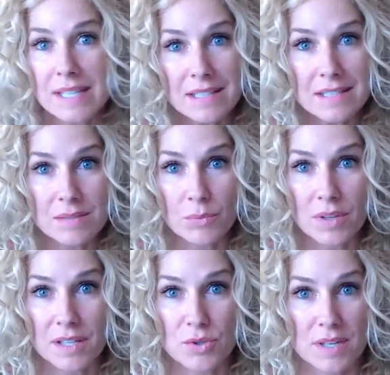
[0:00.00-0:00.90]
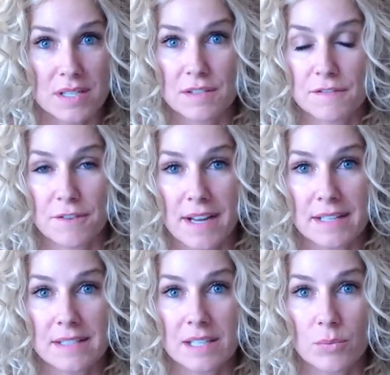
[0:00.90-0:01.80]
it with a trusted
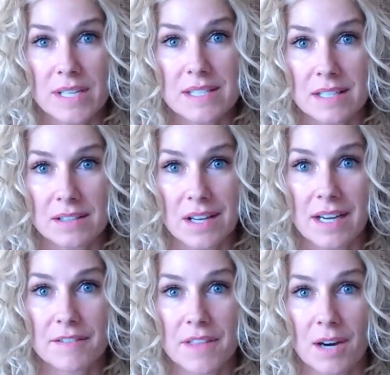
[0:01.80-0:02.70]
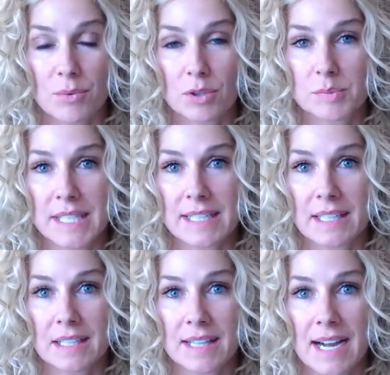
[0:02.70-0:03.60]
friend. Like we did a lot of that role playing
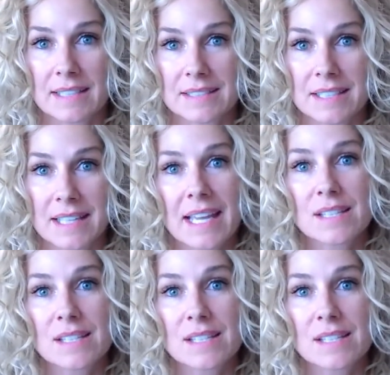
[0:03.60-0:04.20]
in class, and I can't